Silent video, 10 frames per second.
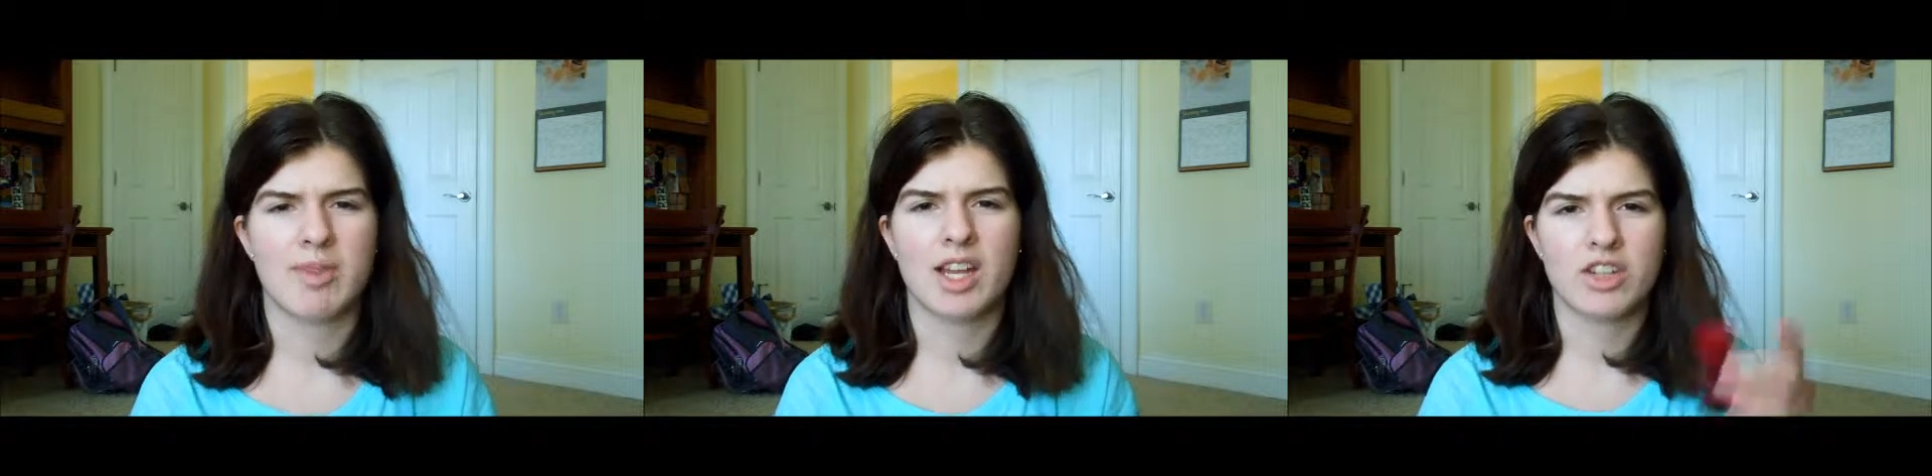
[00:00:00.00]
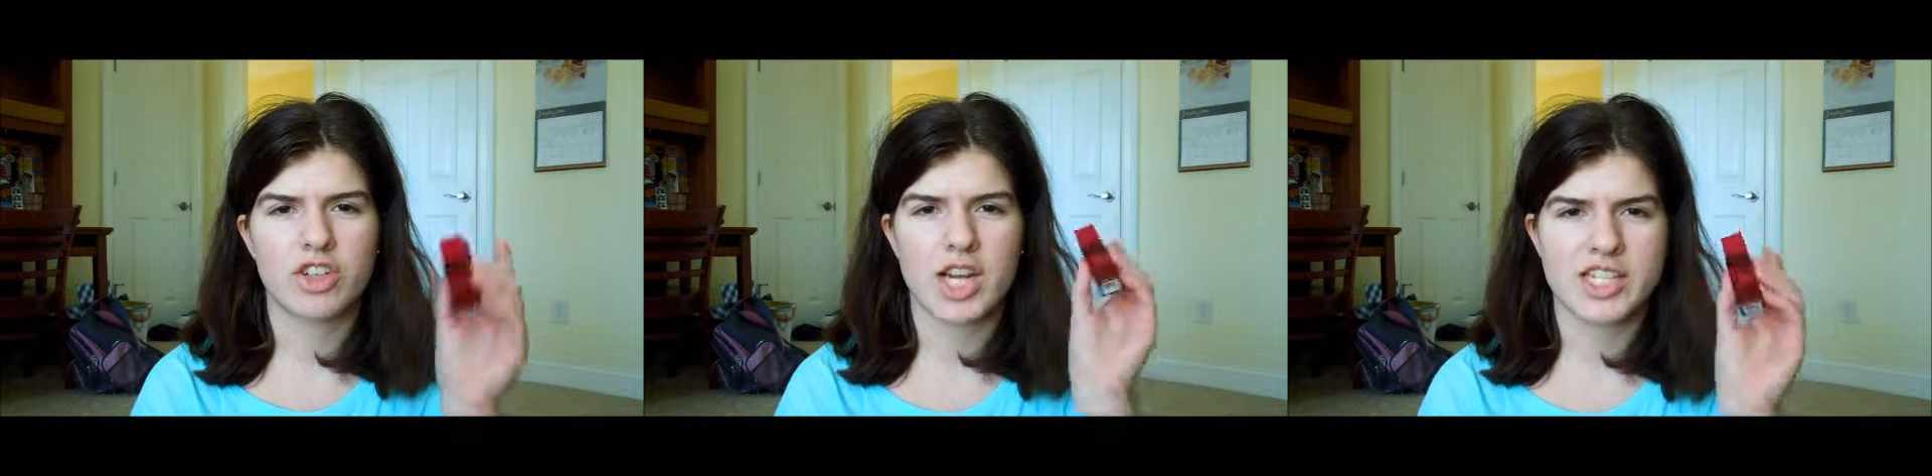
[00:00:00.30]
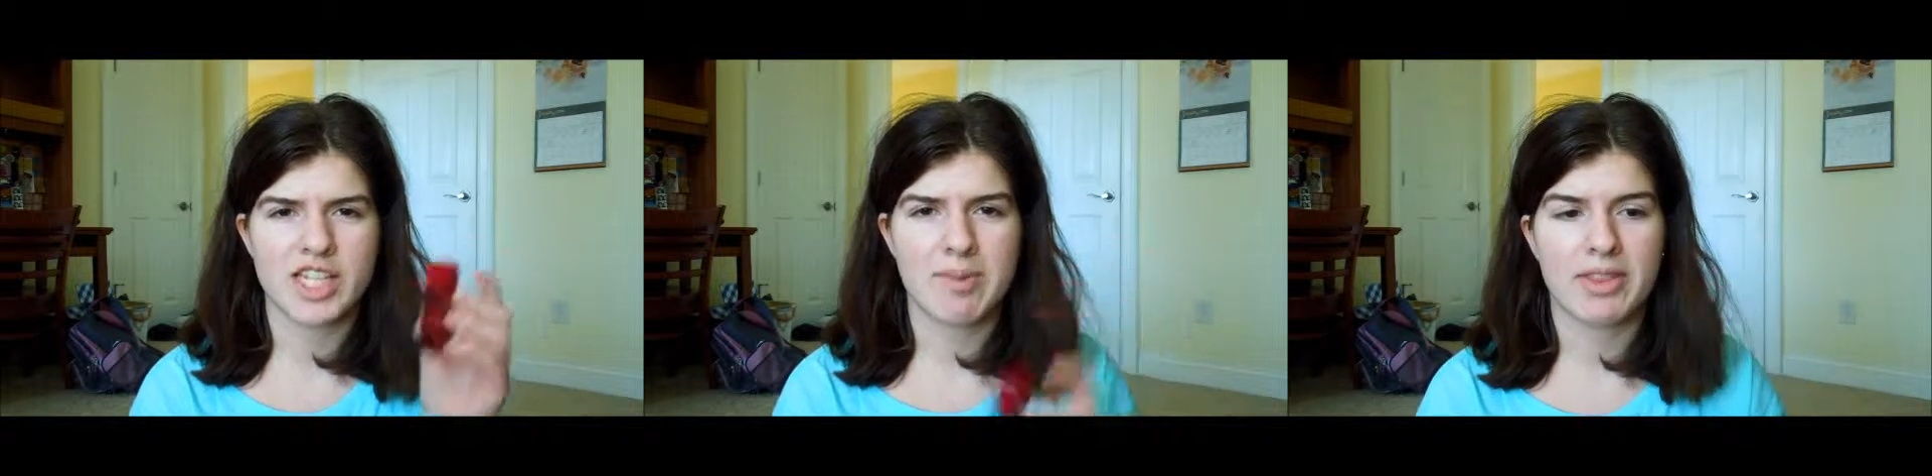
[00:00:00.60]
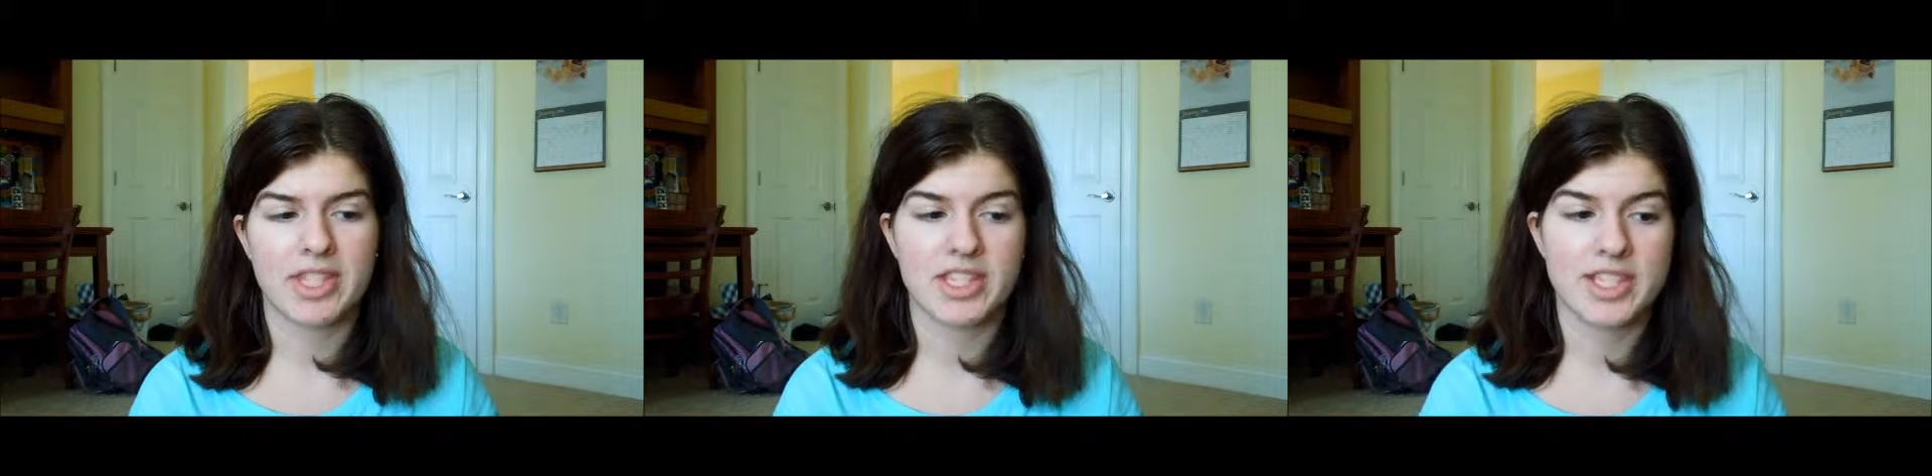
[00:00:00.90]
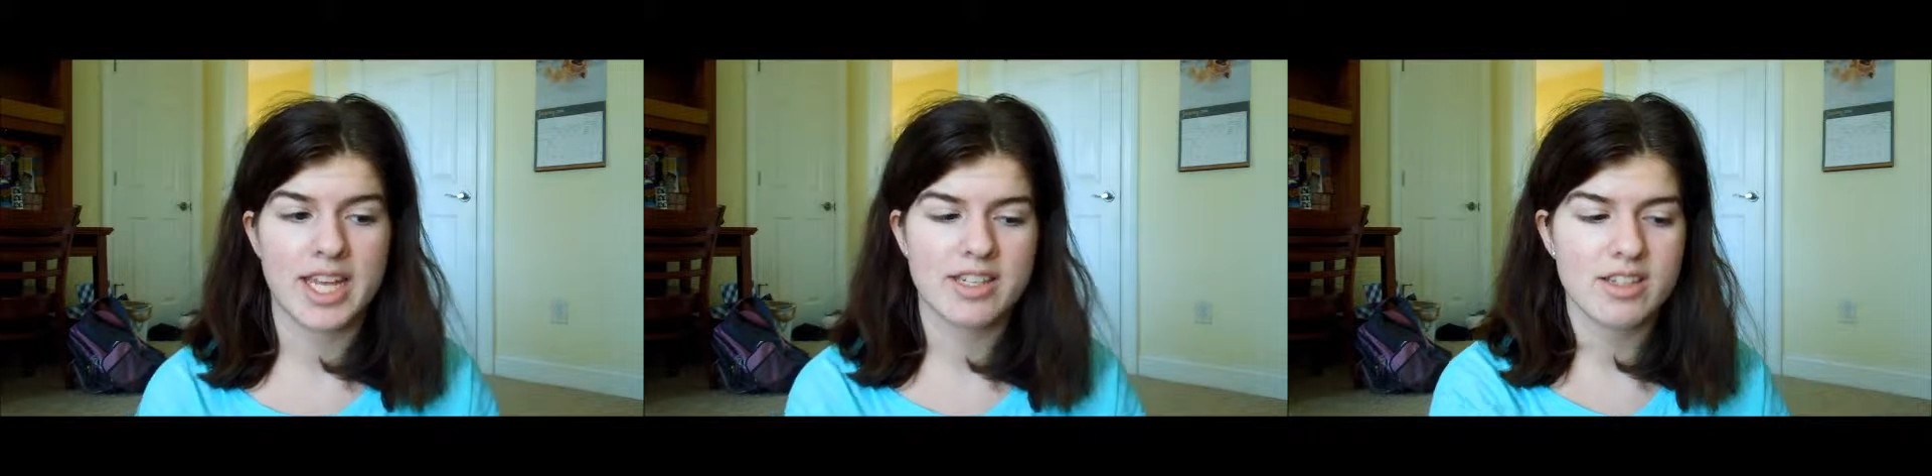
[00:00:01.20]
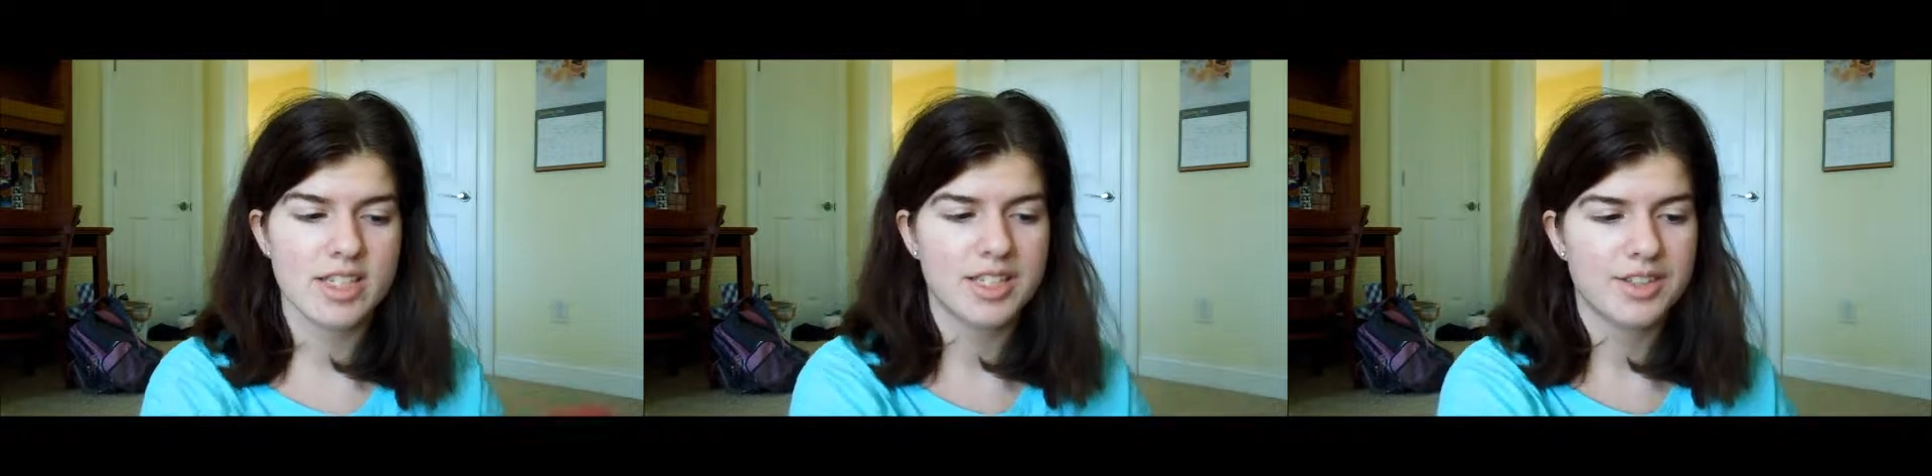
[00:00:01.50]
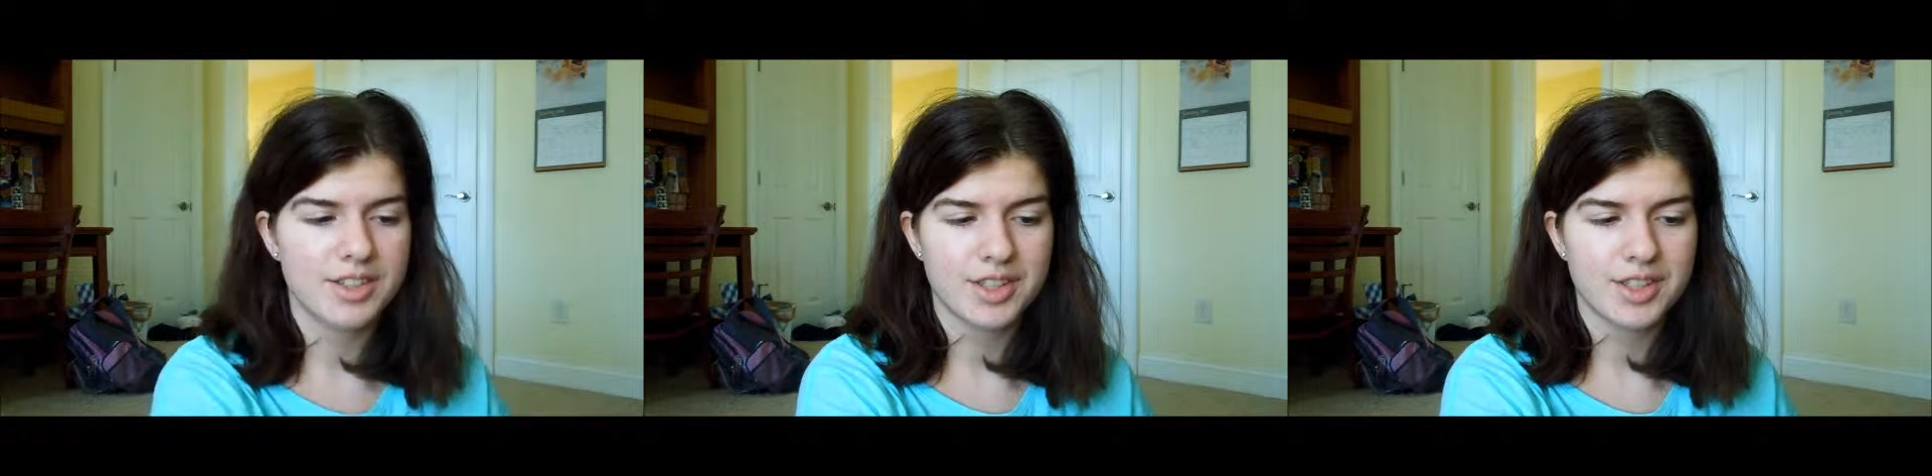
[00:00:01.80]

I'm not crazy about the scent.